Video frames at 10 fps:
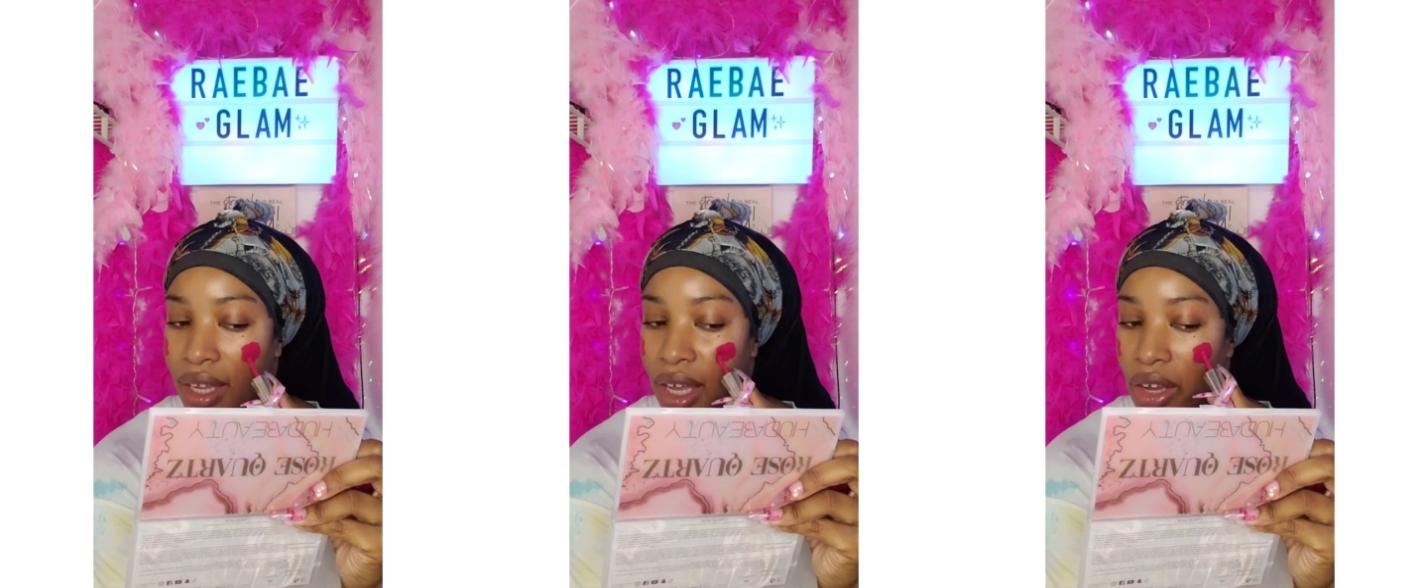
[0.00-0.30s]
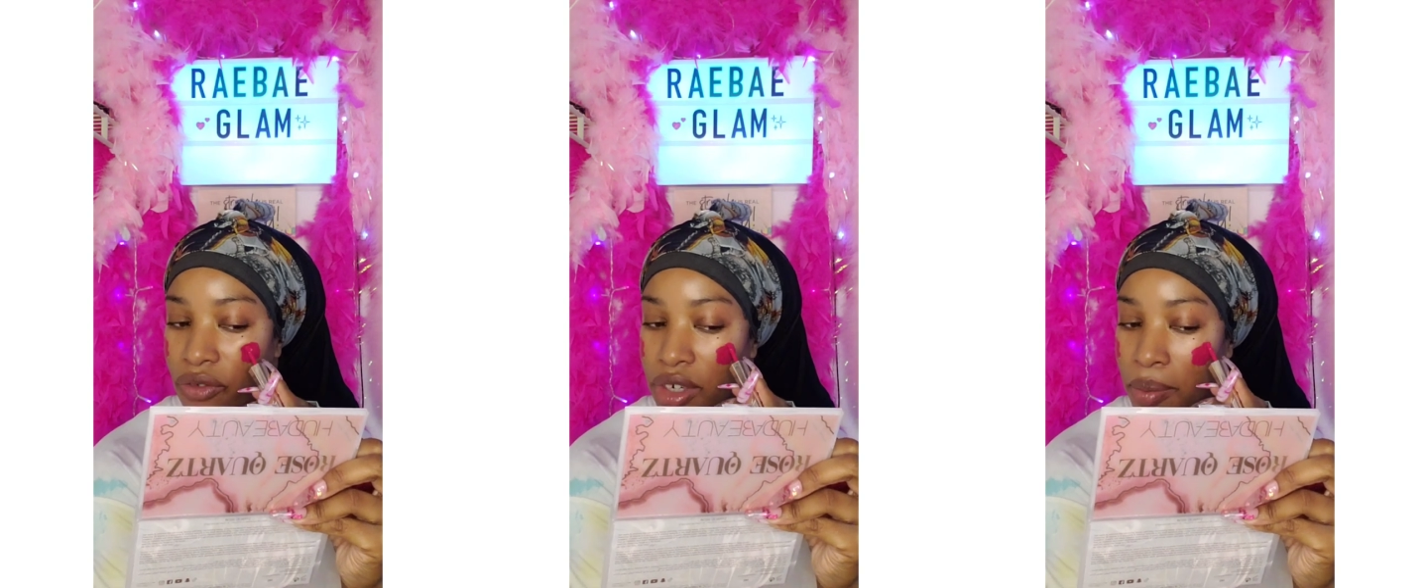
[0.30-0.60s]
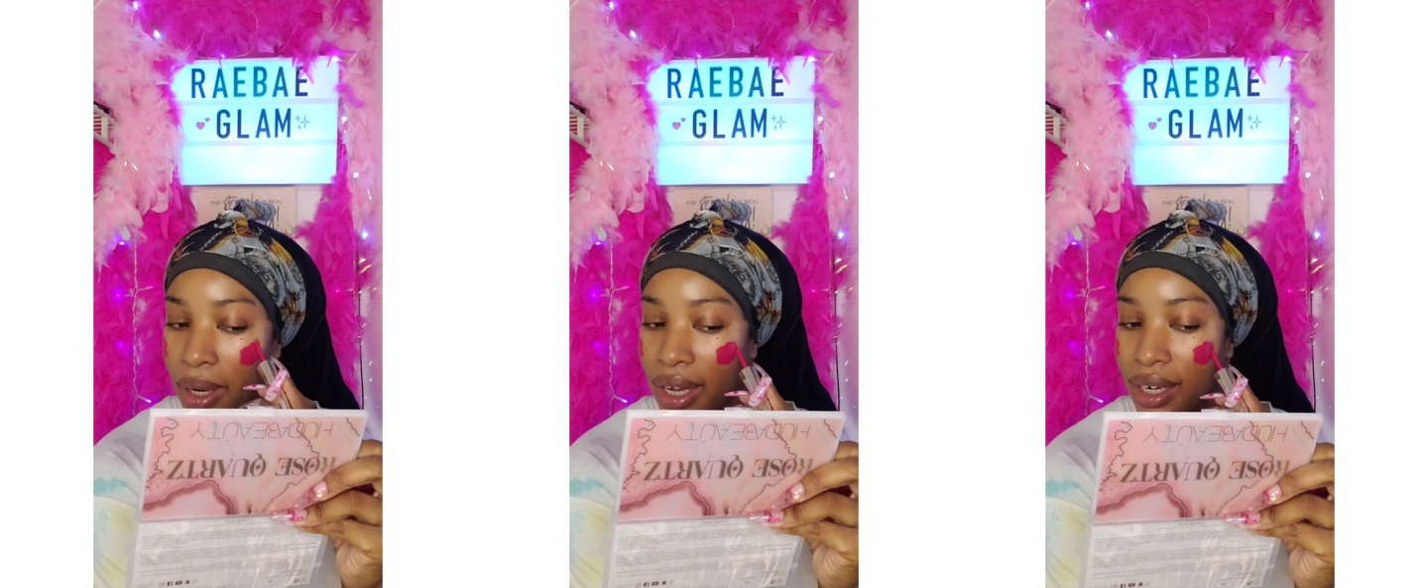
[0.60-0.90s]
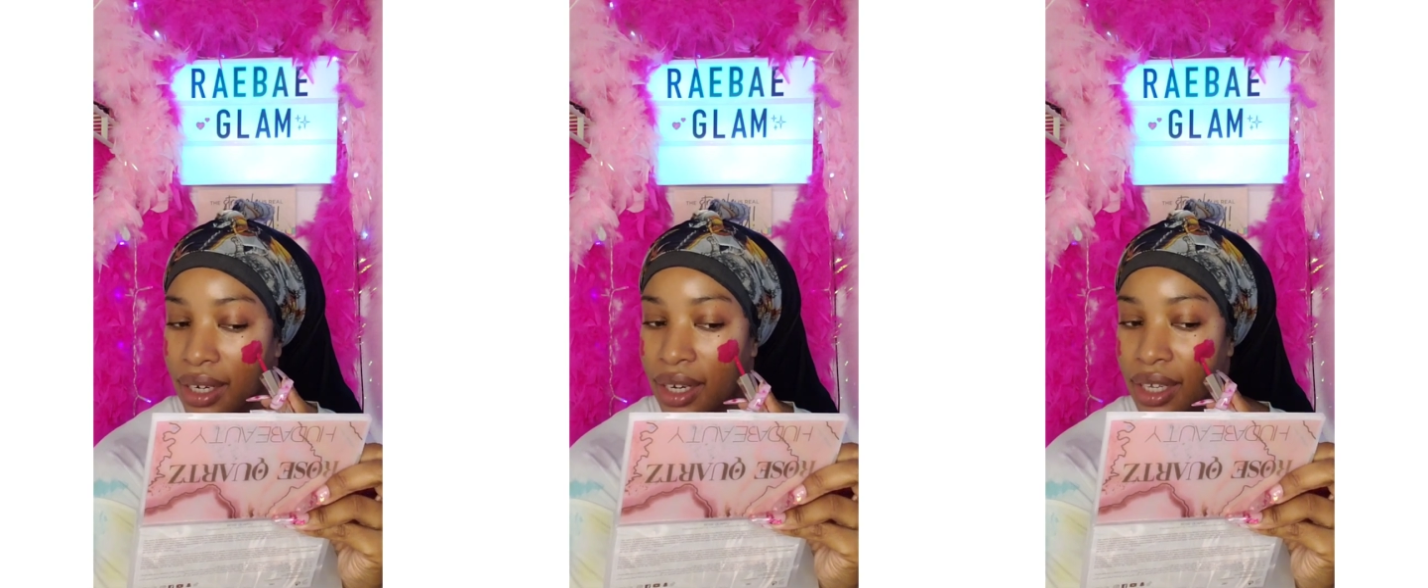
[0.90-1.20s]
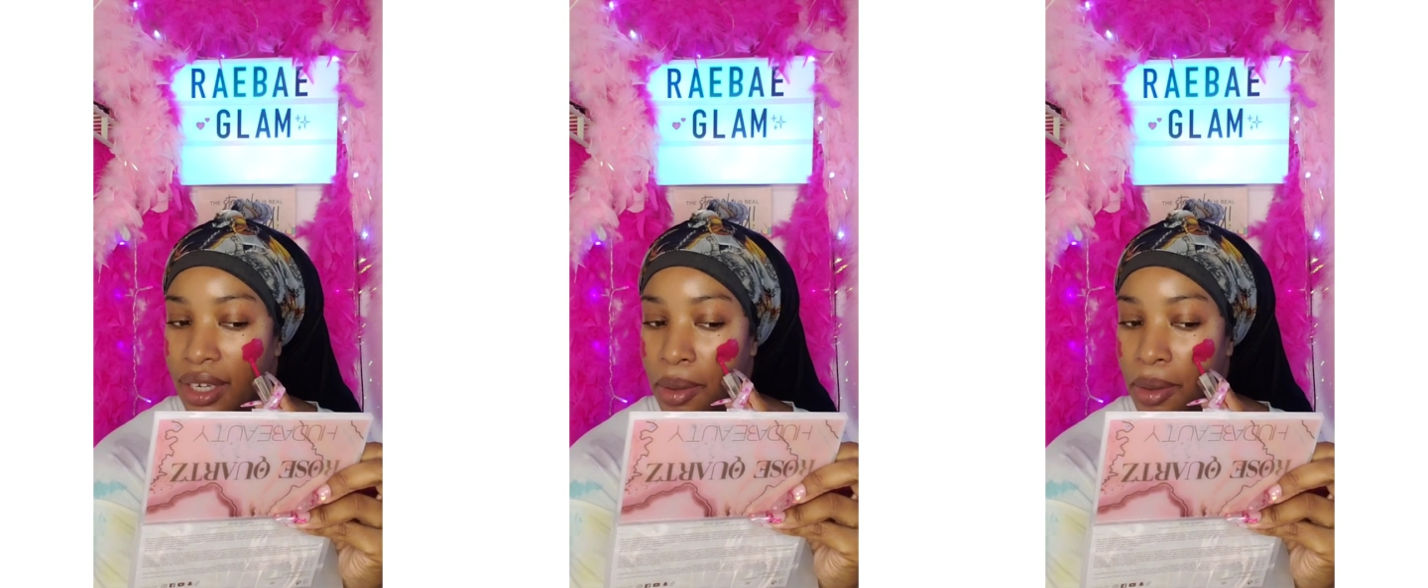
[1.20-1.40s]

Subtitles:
everybody and their